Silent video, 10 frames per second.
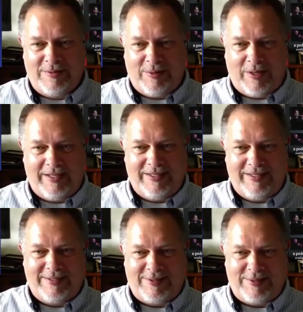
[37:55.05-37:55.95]
Right,
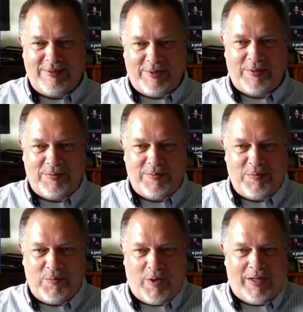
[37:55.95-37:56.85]
is
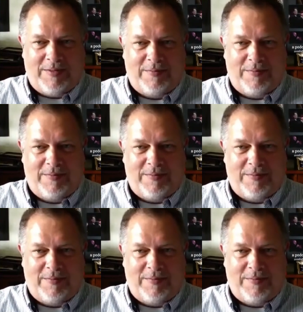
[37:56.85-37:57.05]
what